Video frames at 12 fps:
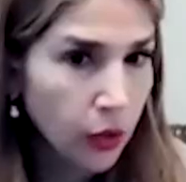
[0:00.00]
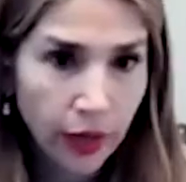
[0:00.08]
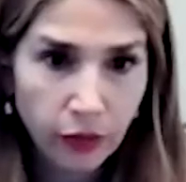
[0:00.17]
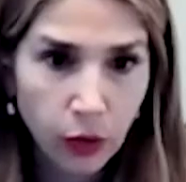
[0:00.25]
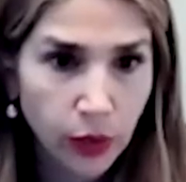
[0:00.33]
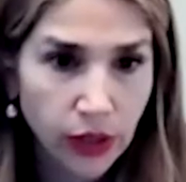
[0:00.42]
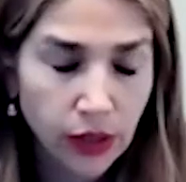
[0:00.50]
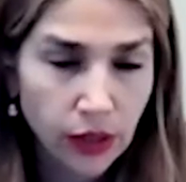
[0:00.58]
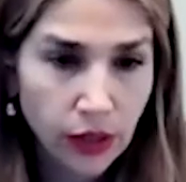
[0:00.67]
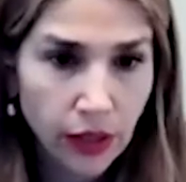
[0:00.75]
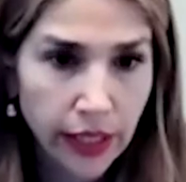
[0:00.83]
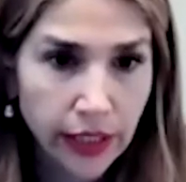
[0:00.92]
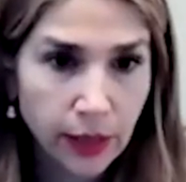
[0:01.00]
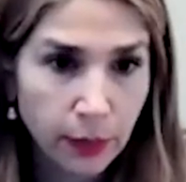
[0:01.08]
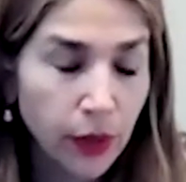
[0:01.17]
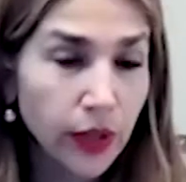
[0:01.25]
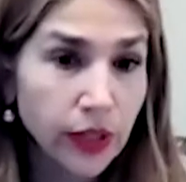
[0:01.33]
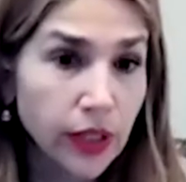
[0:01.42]
know, everyone's
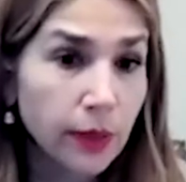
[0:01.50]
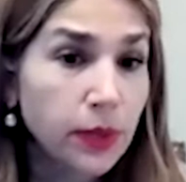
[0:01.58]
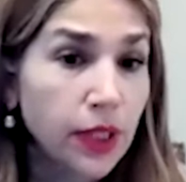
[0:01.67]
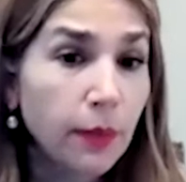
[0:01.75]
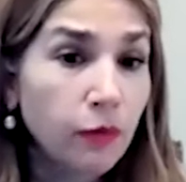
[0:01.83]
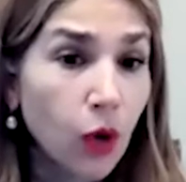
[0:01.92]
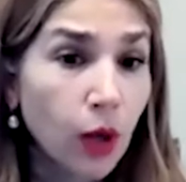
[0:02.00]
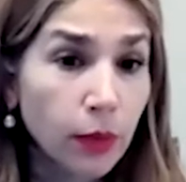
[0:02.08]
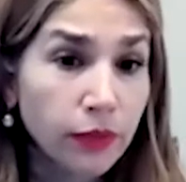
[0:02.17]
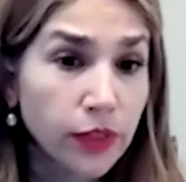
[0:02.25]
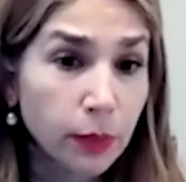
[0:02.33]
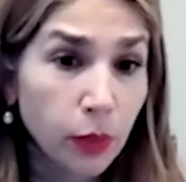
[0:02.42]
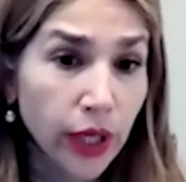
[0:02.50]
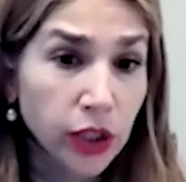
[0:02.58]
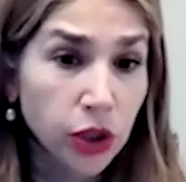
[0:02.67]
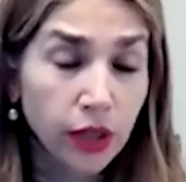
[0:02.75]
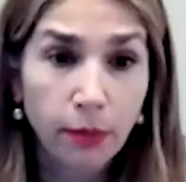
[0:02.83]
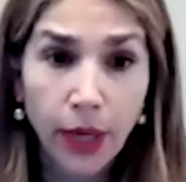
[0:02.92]
experiencing some form of
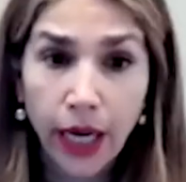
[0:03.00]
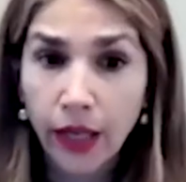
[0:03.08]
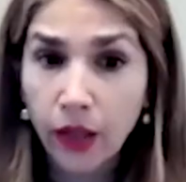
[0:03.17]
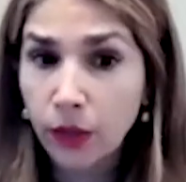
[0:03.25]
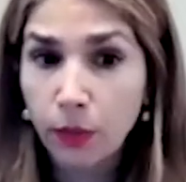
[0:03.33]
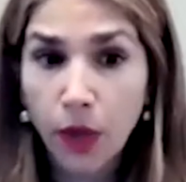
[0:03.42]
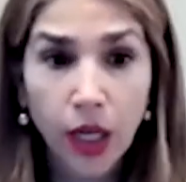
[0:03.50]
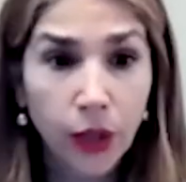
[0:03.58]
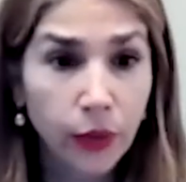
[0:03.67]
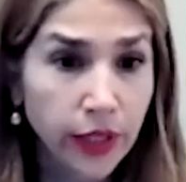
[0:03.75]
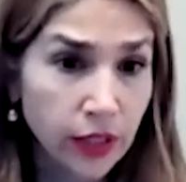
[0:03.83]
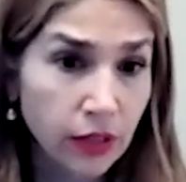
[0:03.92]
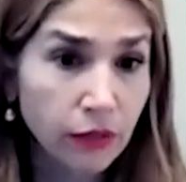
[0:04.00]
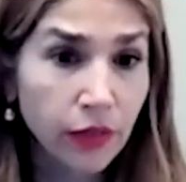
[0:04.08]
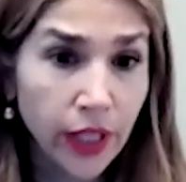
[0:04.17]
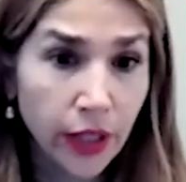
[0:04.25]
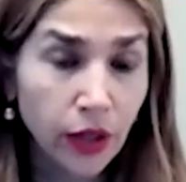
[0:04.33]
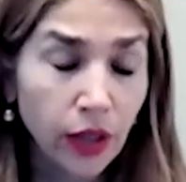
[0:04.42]
depression, mild, moderate,
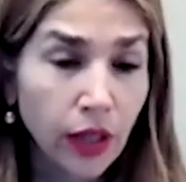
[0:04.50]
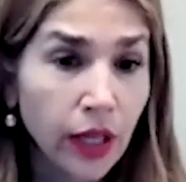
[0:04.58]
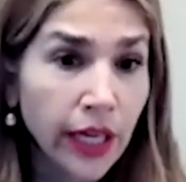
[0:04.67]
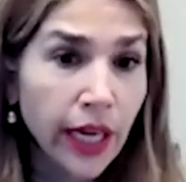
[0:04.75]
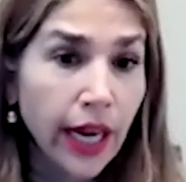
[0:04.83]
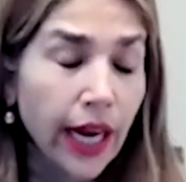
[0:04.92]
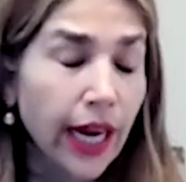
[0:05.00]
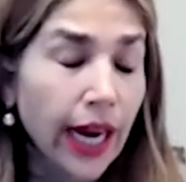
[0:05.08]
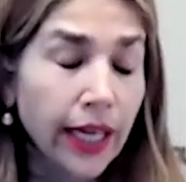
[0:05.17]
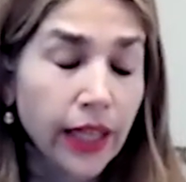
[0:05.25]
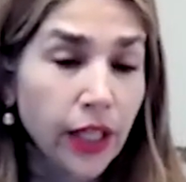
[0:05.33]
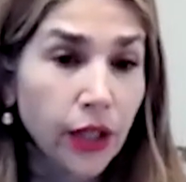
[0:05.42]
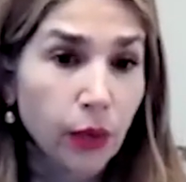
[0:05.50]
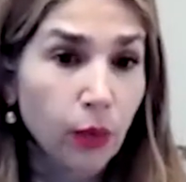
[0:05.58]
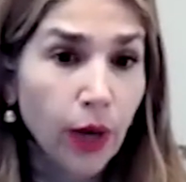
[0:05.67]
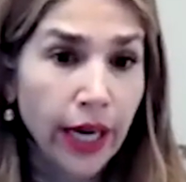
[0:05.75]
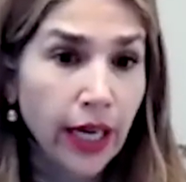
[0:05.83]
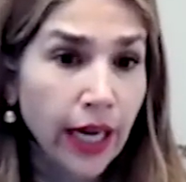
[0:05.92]
severe. I think you're
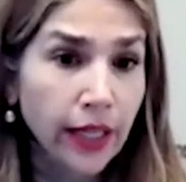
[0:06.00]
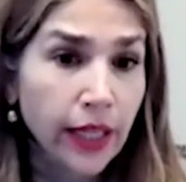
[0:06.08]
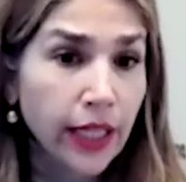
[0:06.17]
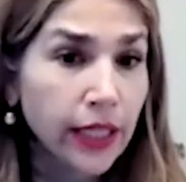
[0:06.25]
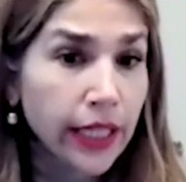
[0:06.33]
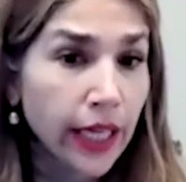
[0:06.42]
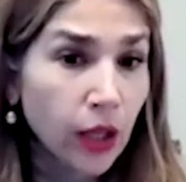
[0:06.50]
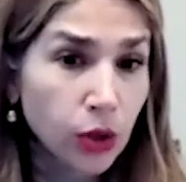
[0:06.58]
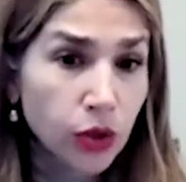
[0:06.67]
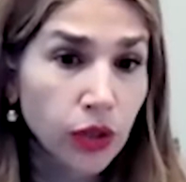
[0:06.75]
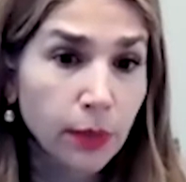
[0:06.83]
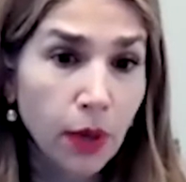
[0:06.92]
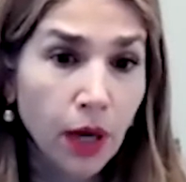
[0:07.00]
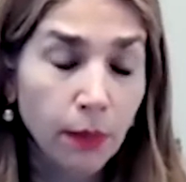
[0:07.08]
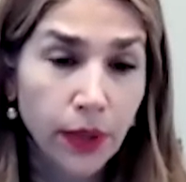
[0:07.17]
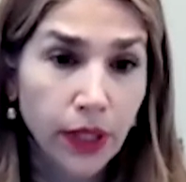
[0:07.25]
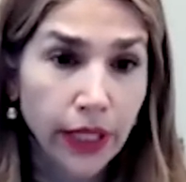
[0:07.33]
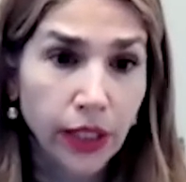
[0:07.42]
right. I think the elderly
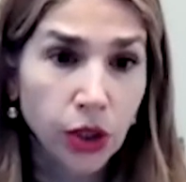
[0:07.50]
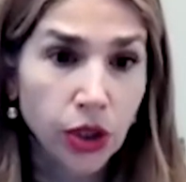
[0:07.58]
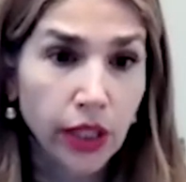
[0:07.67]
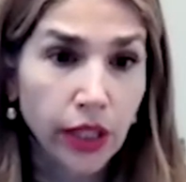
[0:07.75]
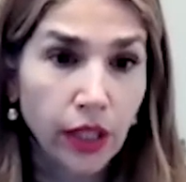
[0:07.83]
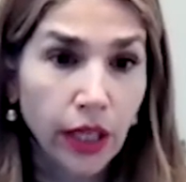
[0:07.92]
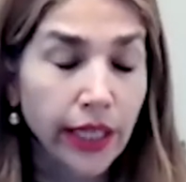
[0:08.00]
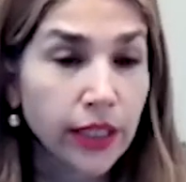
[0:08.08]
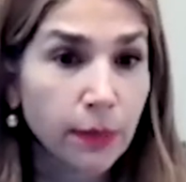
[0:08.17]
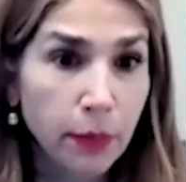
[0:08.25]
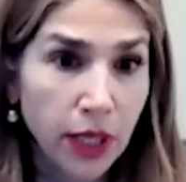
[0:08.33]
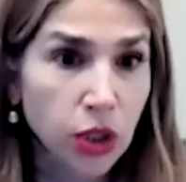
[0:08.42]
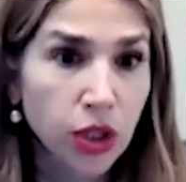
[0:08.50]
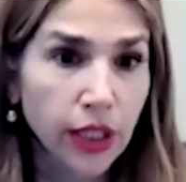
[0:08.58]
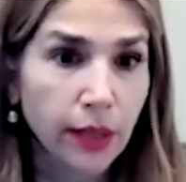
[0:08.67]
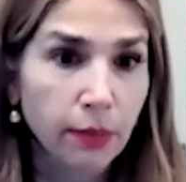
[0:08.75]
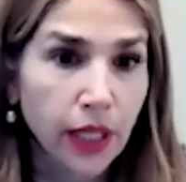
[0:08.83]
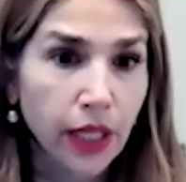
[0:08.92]
population,
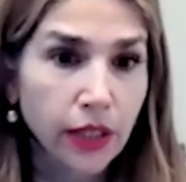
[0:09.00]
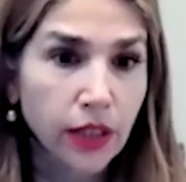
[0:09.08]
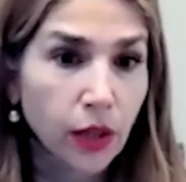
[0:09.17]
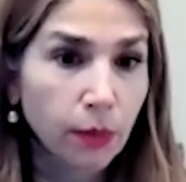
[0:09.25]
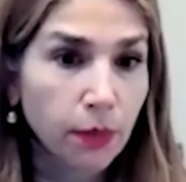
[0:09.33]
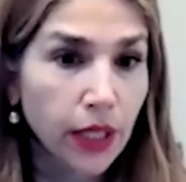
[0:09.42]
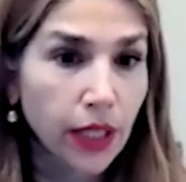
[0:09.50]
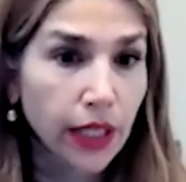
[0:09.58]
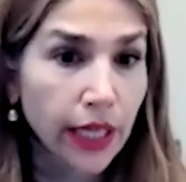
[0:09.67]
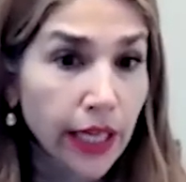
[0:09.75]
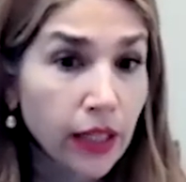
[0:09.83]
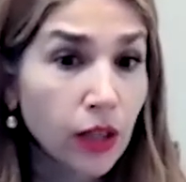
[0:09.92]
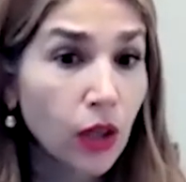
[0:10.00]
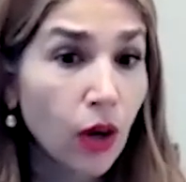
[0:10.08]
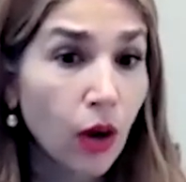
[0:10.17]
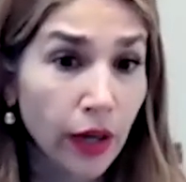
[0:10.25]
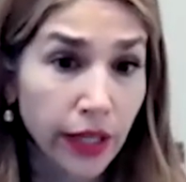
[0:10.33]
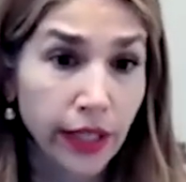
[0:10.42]
especially because they're being hit the
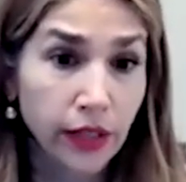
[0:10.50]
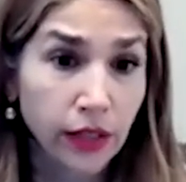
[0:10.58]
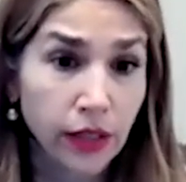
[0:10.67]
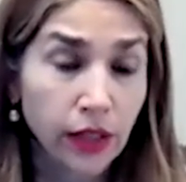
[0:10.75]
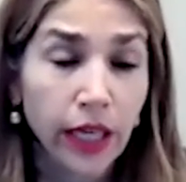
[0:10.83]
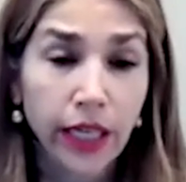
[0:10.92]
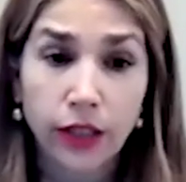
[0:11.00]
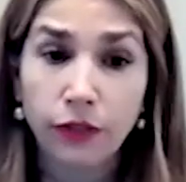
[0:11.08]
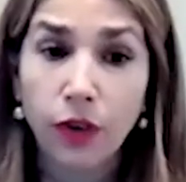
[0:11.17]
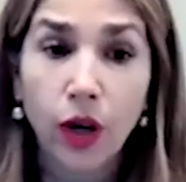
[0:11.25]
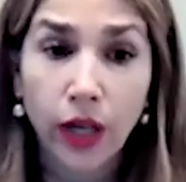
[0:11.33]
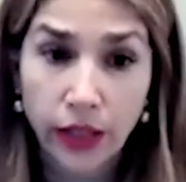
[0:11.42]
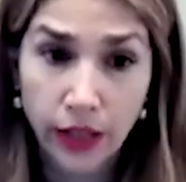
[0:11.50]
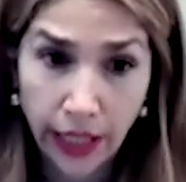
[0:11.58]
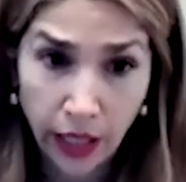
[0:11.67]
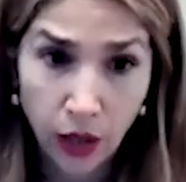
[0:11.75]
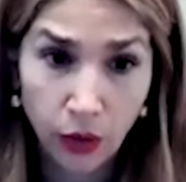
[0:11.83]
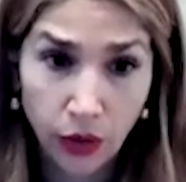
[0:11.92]
hardest as far as the
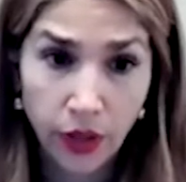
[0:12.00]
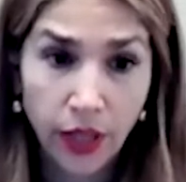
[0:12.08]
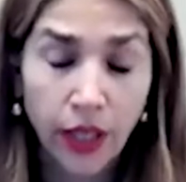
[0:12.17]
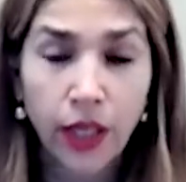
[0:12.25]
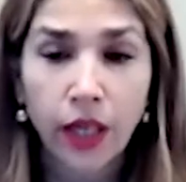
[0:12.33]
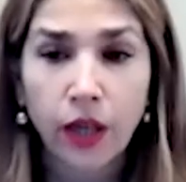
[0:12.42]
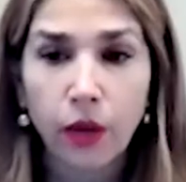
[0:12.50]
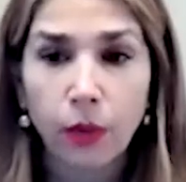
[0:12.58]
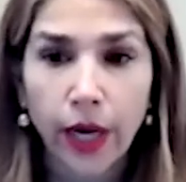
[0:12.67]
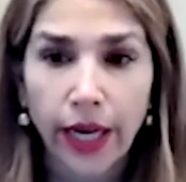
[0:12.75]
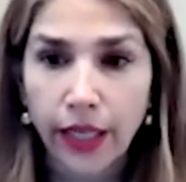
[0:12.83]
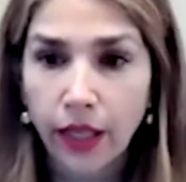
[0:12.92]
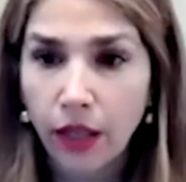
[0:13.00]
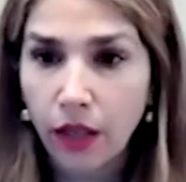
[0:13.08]
health, right?